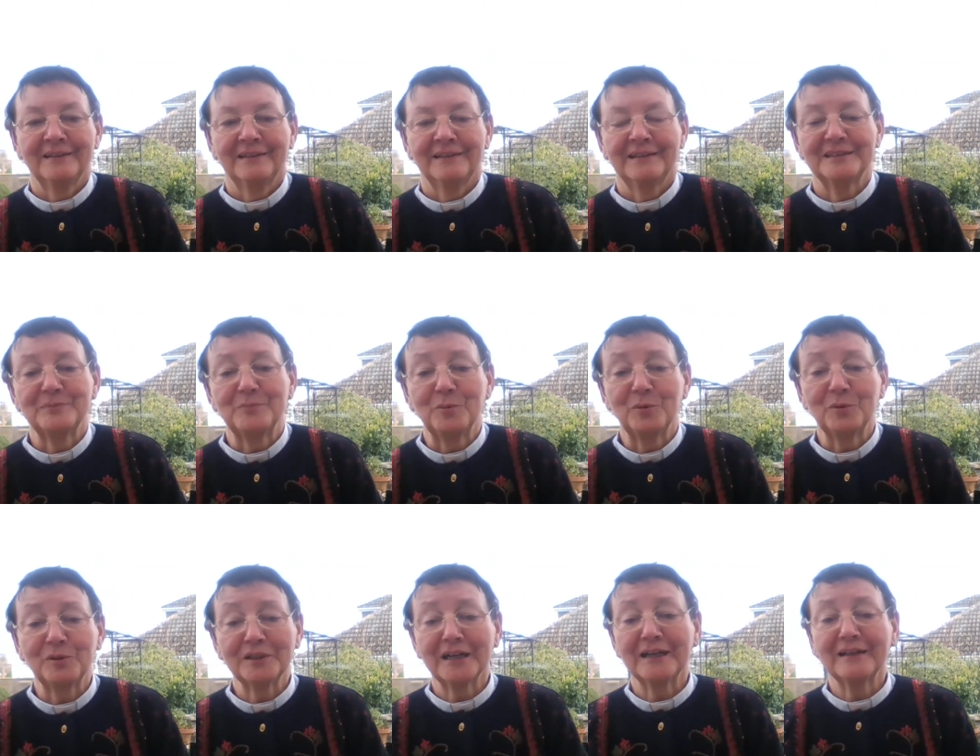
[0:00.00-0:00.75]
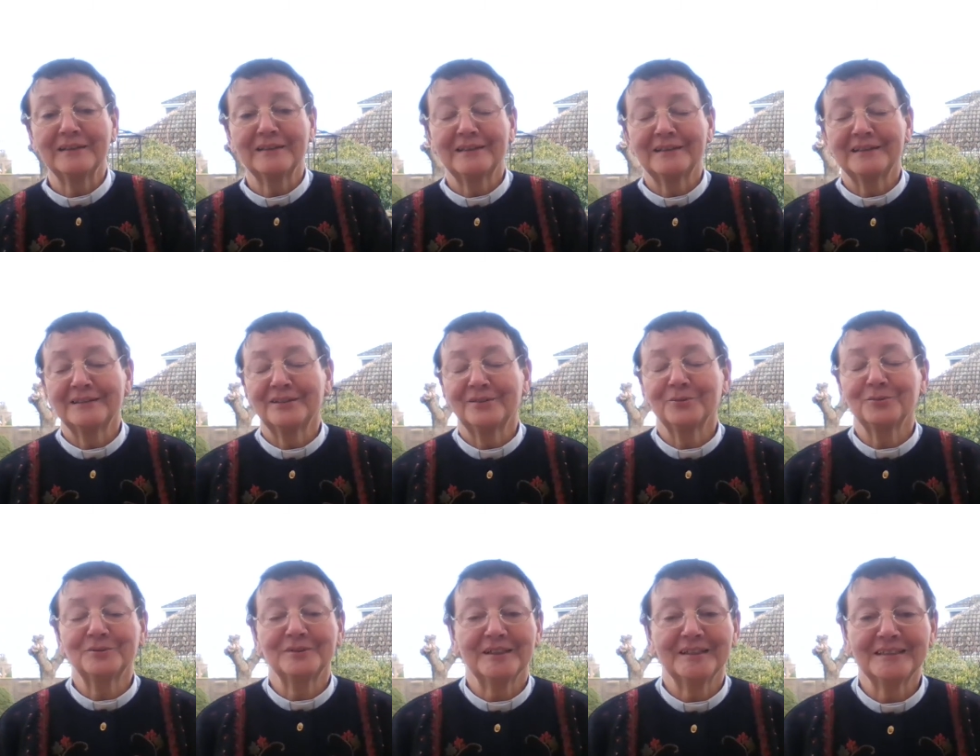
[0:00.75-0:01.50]
This morning I
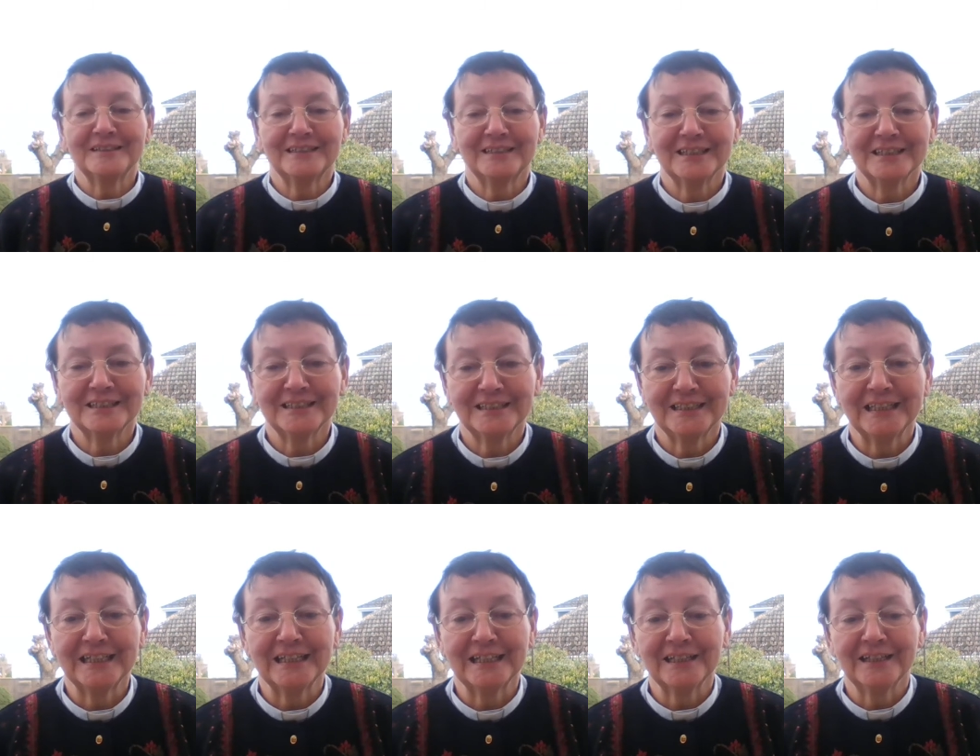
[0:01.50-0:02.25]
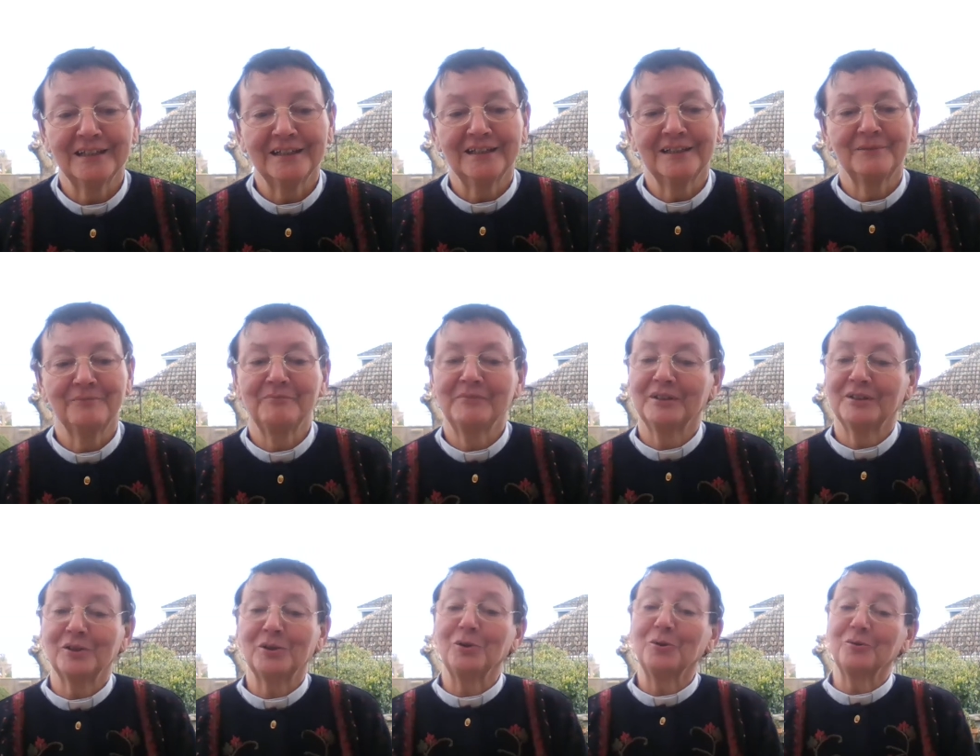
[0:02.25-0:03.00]
thought I'd just sing
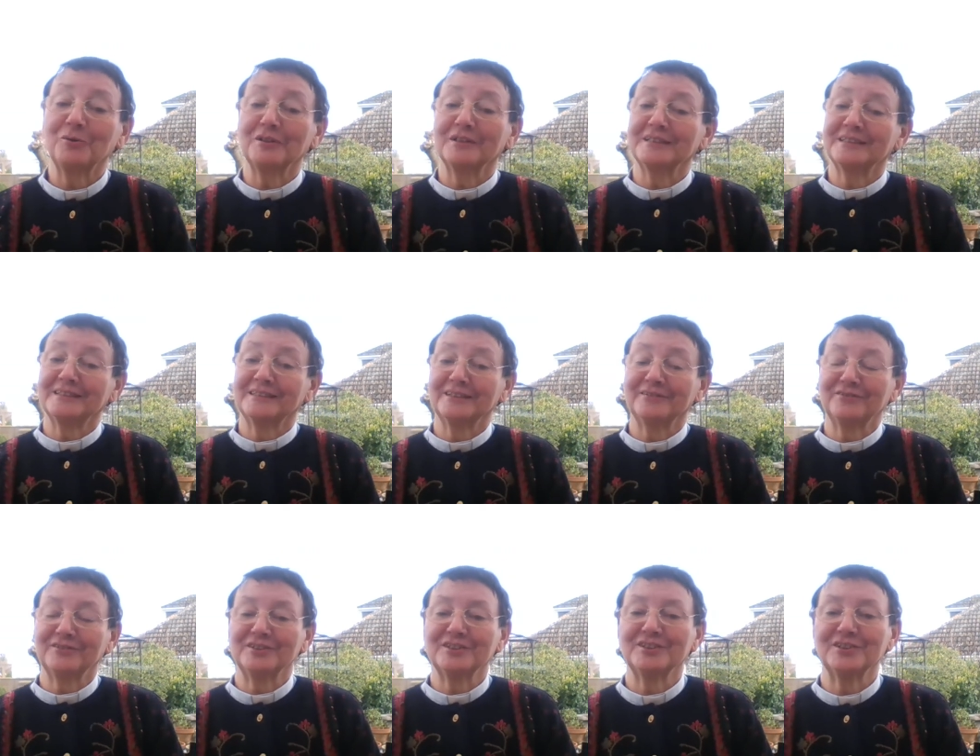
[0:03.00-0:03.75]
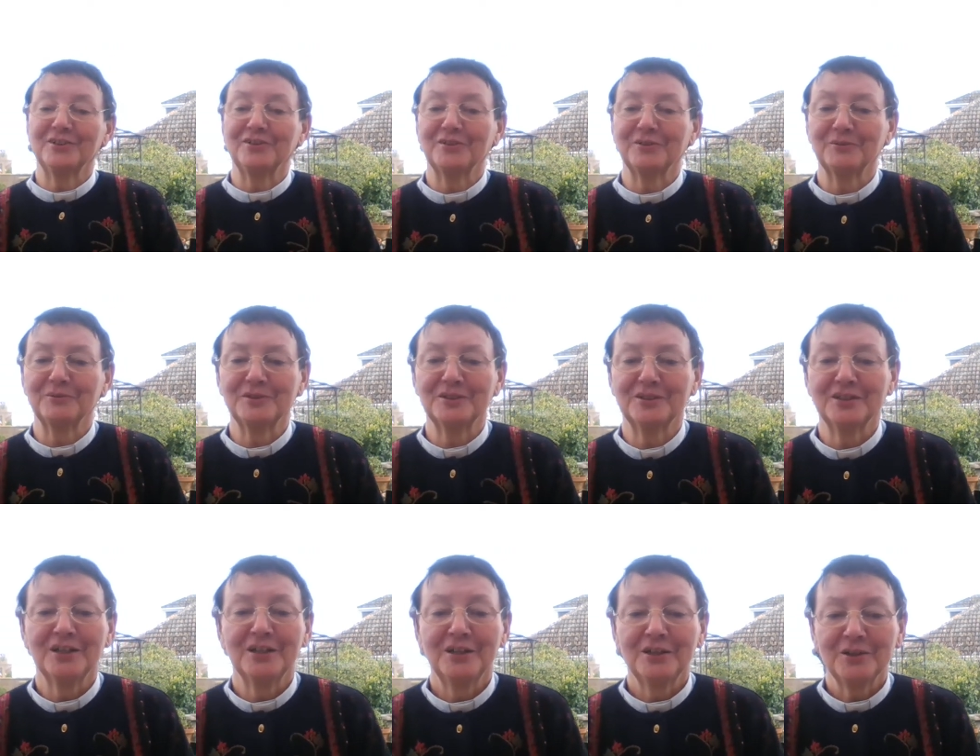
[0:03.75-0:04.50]
a chorus of a song
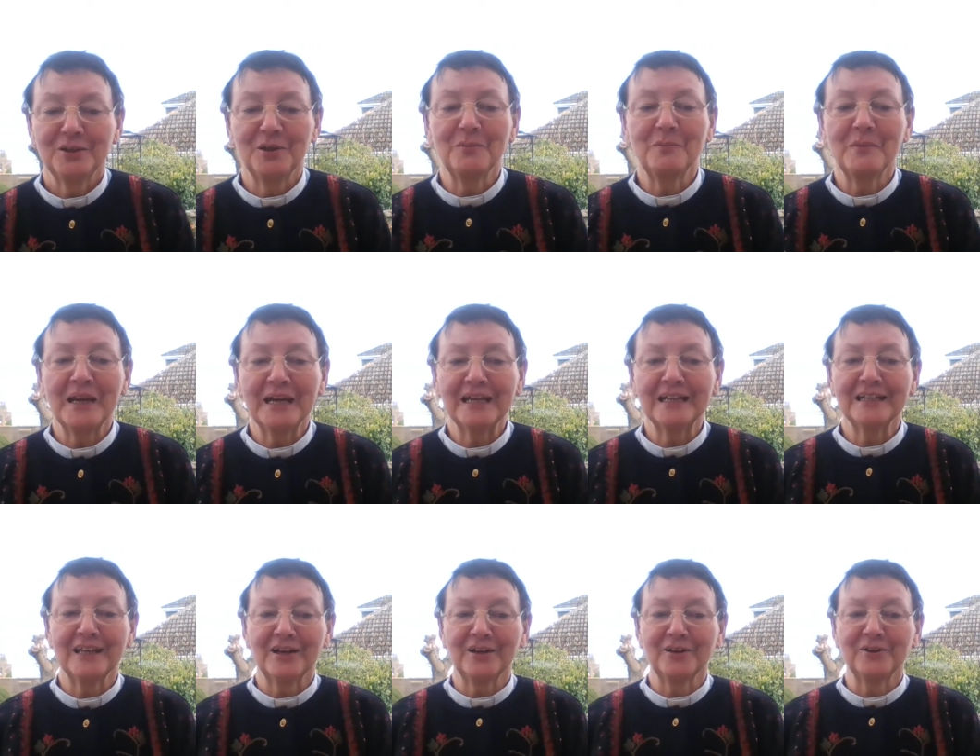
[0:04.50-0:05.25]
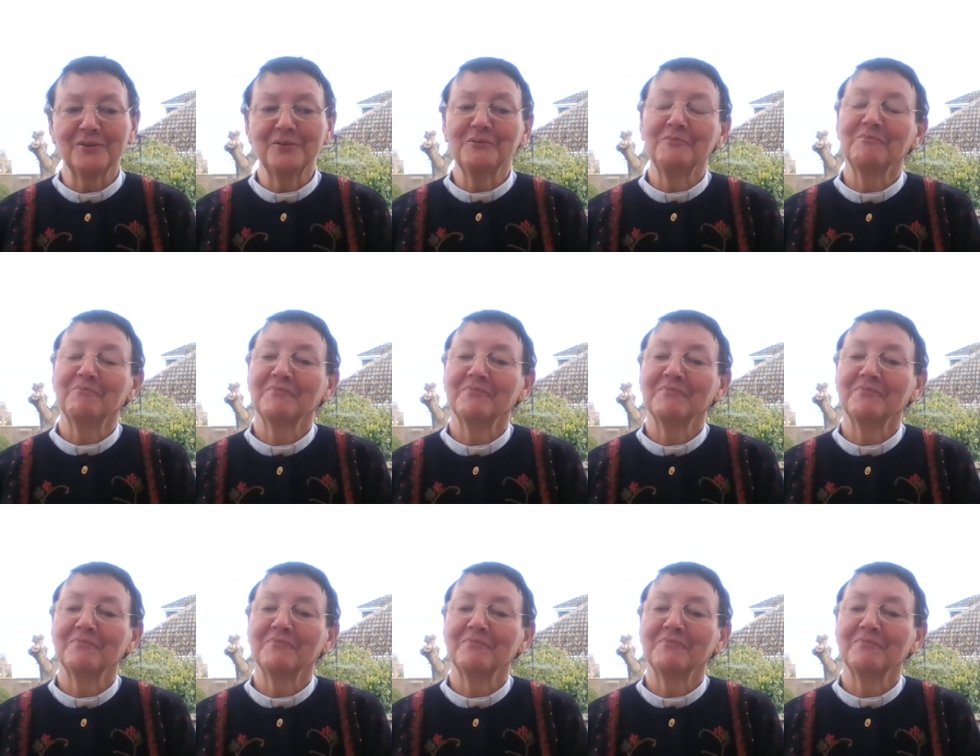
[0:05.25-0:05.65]
which you may know,